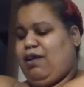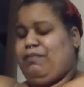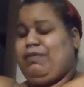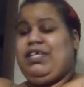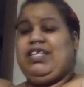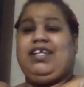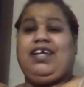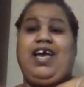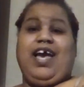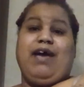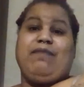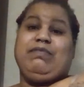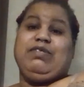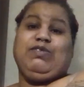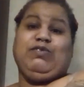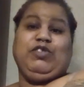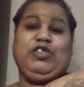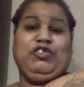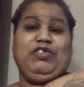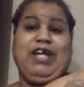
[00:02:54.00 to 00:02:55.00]
me in the comments
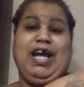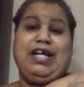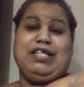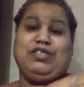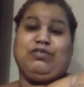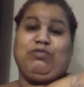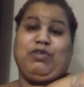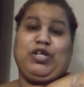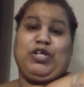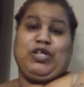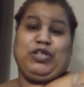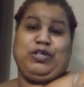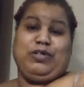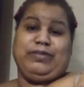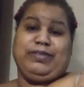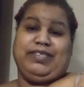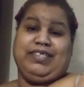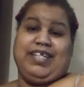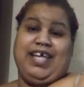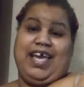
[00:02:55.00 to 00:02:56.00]
what you guys are working on
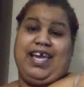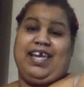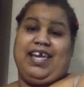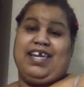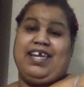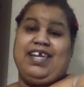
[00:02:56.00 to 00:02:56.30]
today.